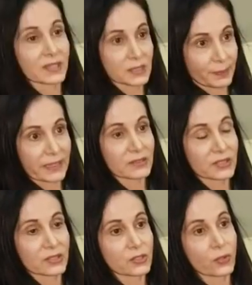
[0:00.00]

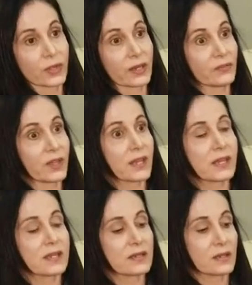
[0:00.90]
expenses so that if
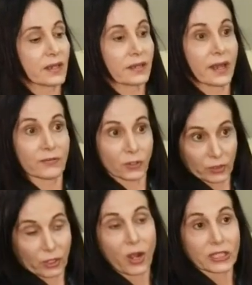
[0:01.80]
they have
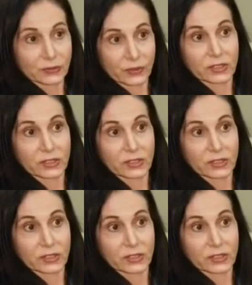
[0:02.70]
lower costs for